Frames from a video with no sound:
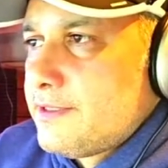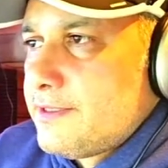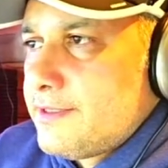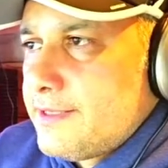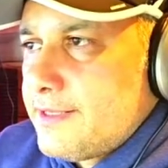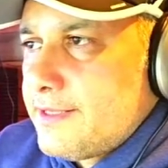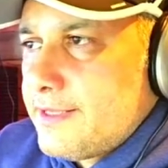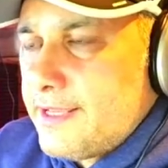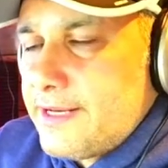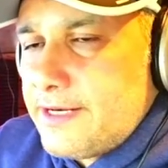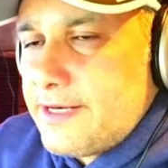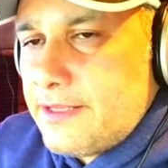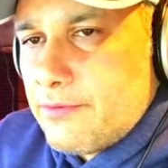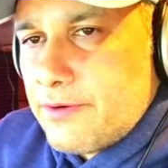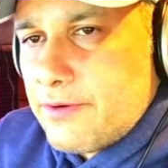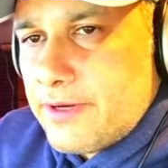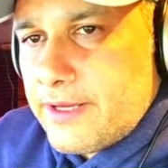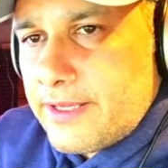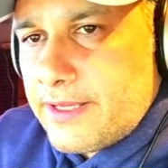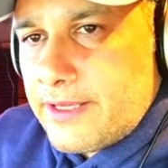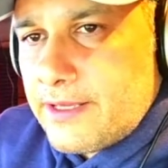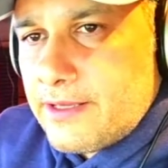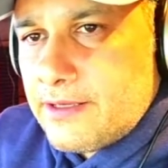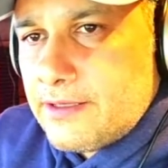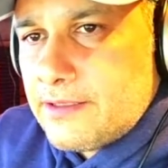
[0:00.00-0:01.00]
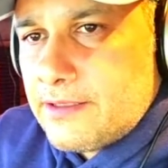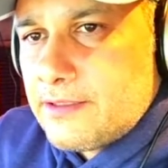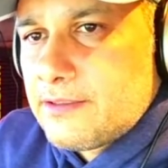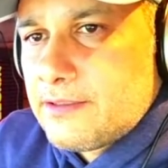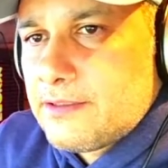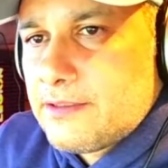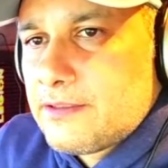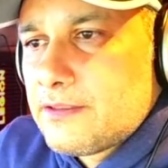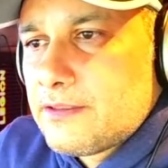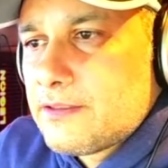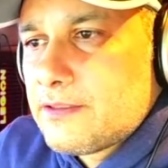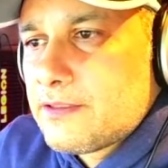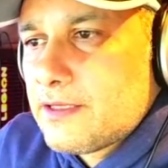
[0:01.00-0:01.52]
Anyway,
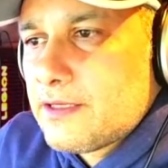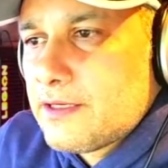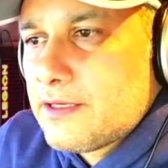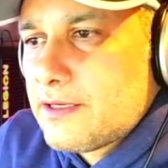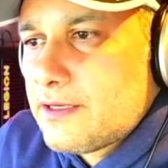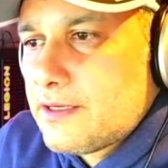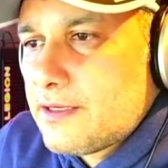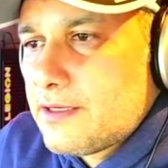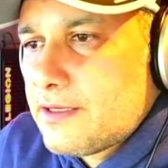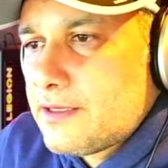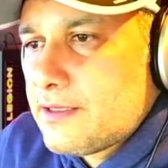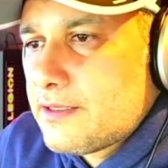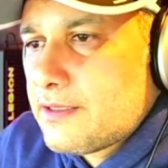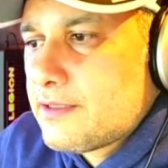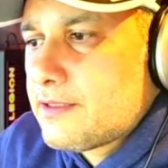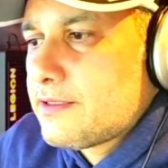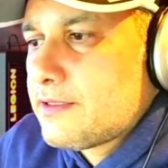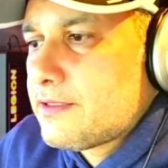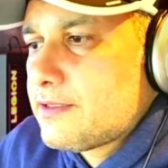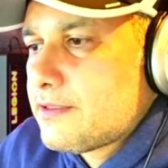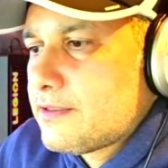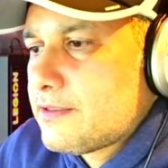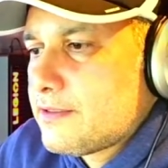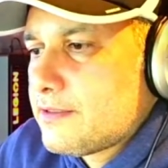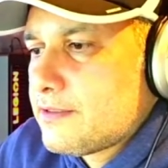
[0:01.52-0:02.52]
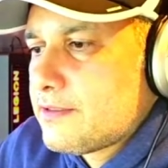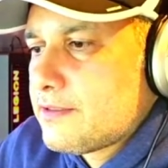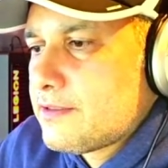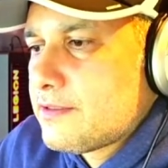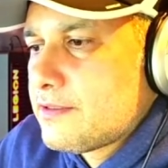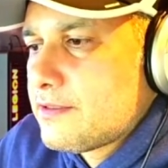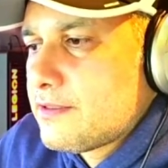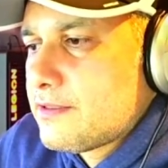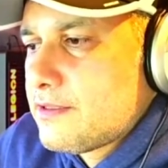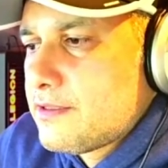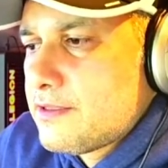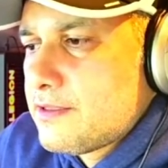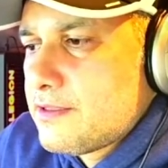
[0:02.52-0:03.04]
that
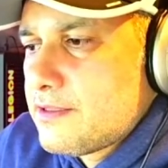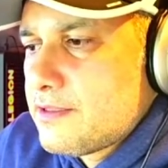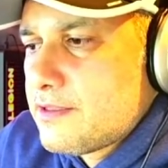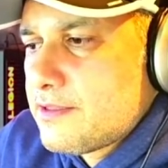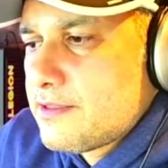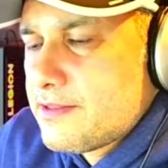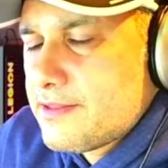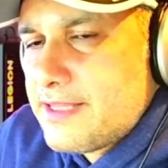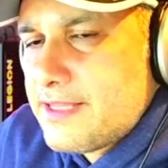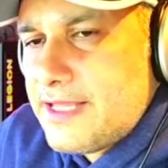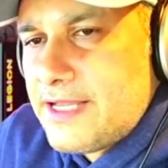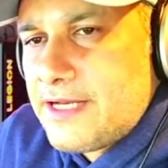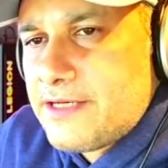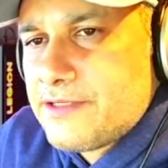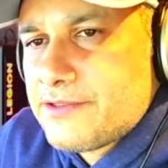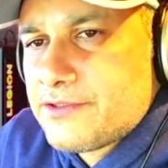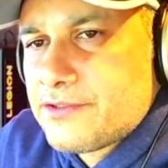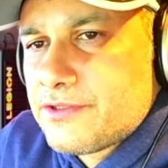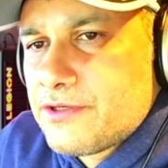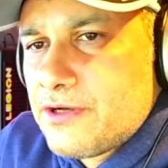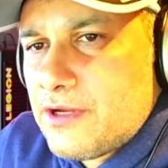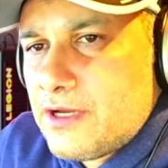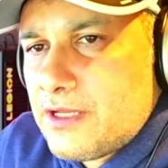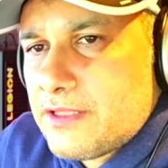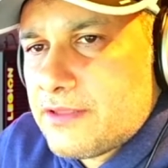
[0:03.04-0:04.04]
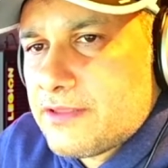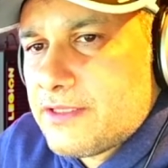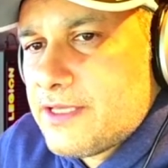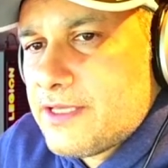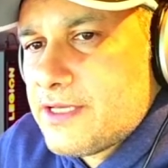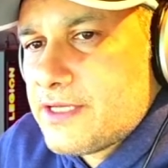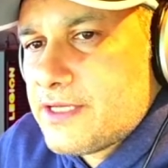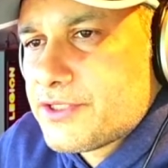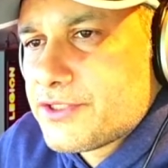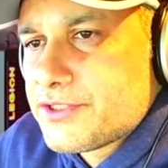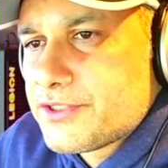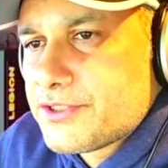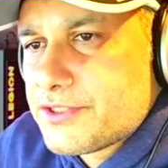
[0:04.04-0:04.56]
is not the
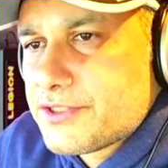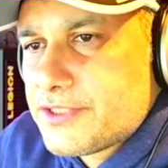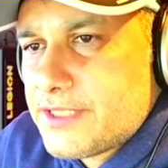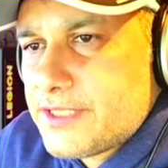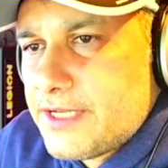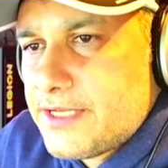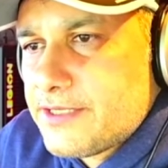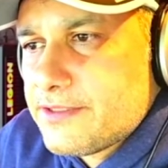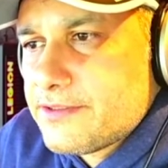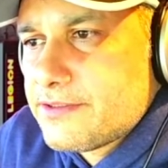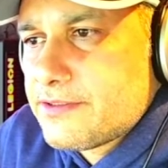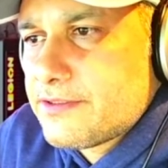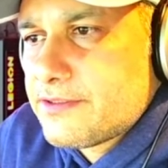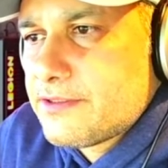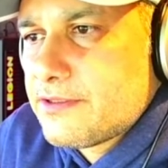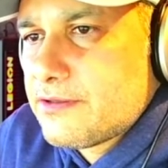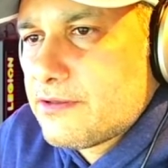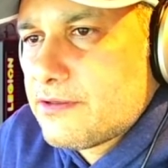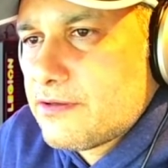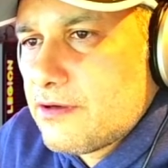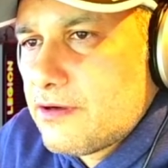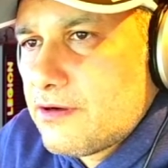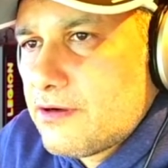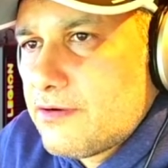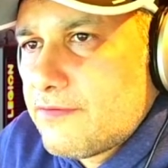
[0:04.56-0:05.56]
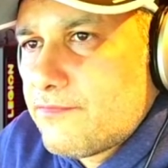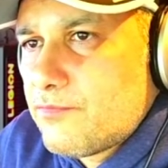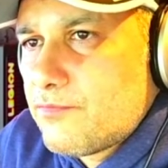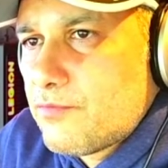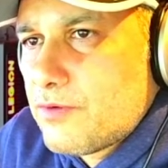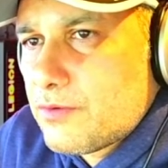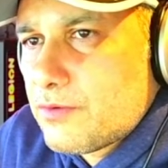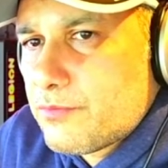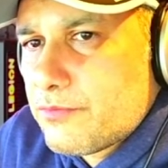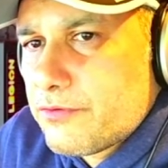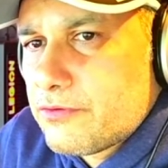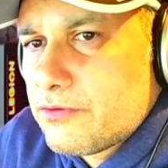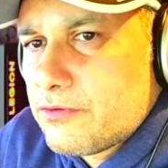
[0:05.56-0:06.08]
extent of
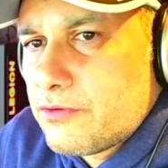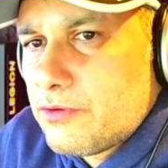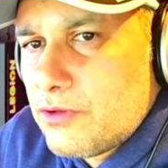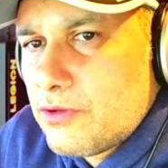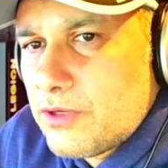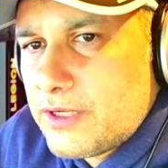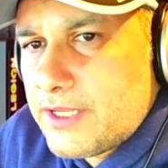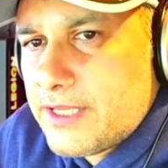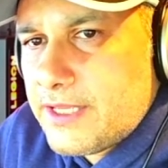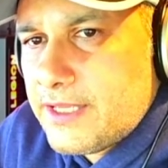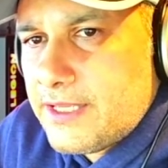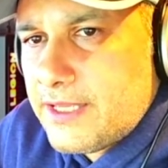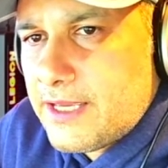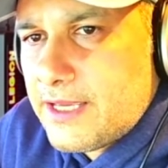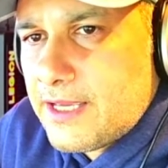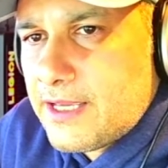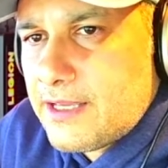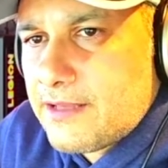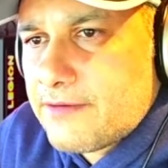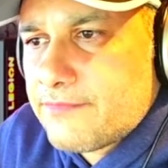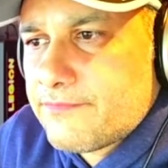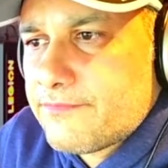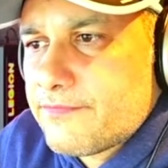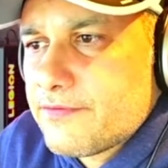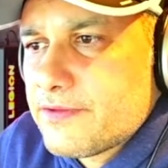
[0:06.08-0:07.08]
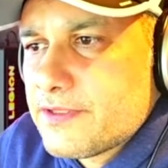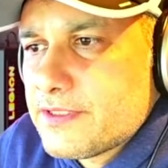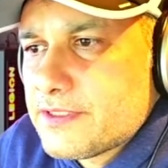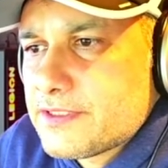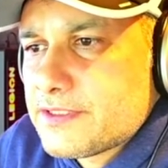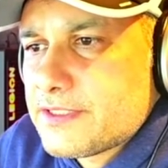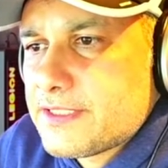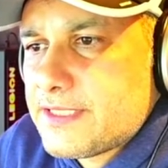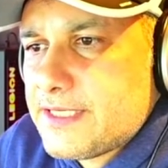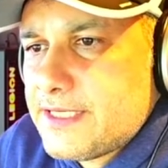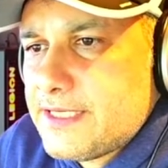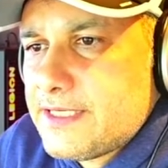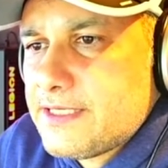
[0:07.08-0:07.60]
what we're looking at for this
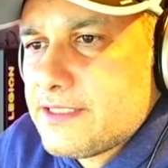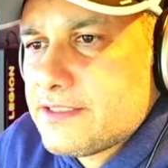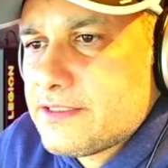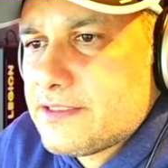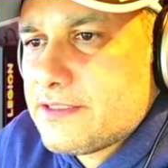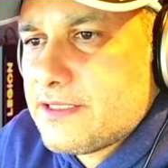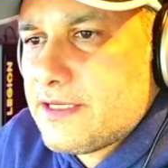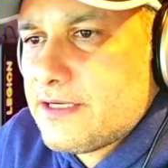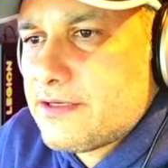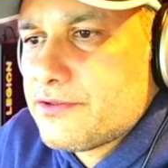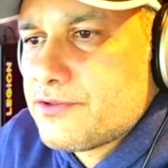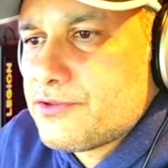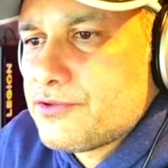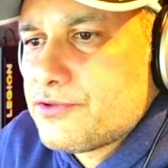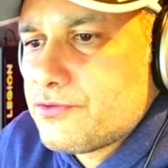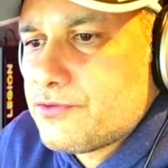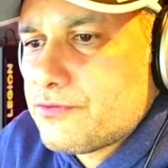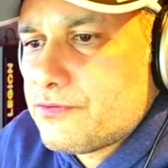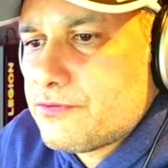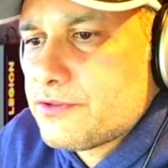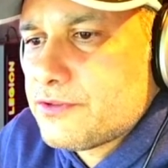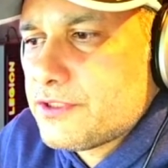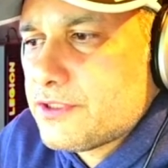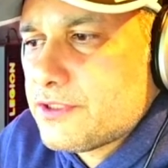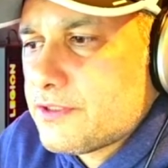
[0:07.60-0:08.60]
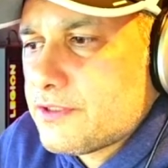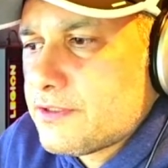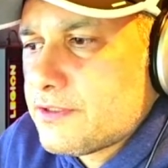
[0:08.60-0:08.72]
case down in Georgia.